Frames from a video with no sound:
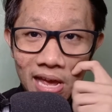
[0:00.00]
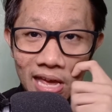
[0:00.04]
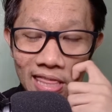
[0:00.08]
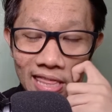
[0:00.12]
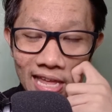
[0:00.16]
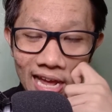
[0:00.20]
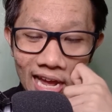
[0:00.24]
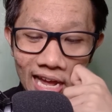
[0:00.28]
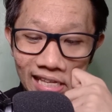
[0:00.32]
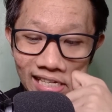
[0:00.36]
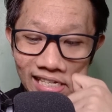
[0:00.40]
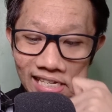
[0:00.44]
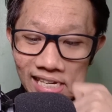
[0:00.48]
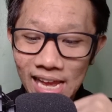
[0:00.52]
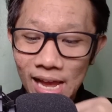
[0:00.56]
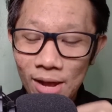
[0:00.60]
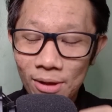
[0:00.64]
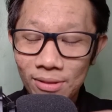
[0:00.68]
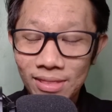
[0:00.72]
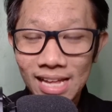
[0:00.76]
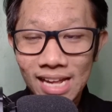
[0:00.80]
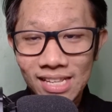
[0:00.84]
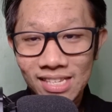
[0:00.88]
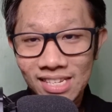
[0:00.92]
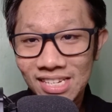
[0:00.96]
that
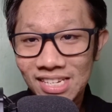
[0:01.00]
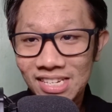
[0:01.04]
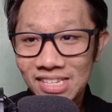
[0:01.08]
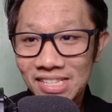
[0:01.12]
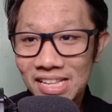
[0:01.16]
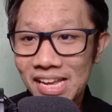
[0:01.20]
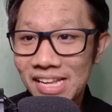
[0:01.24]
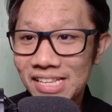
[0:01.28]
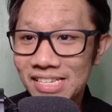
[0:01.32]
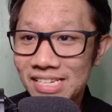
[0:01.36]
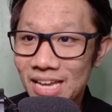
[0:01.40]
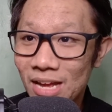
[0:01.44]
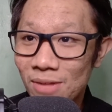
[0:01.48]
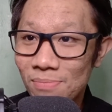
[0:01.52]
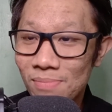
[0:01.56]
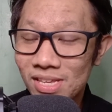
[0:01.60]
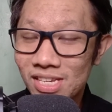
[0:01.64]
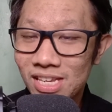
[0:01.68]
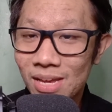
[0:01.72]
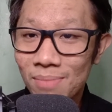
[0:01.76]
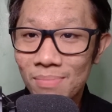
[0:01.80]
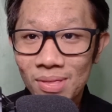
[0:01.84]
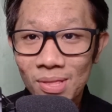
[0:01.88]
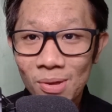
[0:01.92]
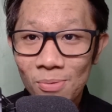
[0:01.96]
sound, that sustained sound, with
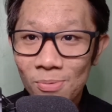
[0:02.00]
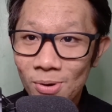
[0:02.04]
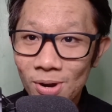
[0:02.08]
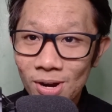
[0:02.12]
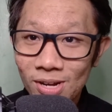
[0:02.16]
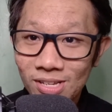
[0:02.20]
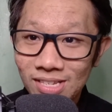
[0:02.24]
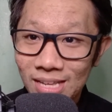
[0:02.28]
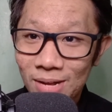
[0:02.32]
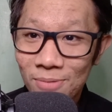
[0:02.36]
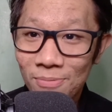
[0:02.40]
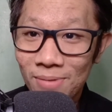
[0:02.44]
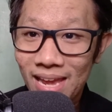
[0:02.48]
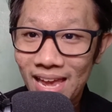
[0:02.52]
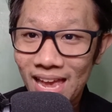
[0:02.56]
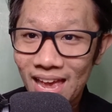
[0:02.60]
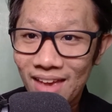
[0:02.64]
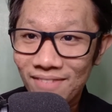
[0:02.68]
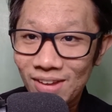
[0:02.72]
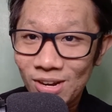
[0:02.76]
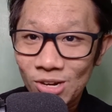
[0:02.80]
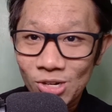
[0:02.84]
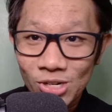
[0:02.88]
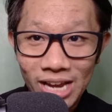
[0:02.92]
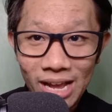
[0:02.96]
some of the words that we
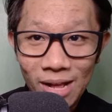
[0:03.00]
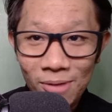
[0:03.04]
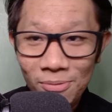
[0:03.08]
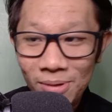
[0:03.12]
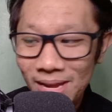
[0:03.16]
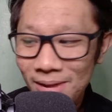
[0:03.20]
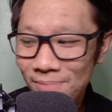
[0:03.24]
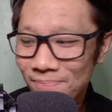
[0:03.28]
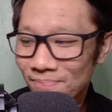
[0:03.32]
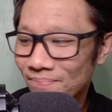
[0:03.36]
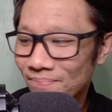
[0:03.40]
have here, shall we?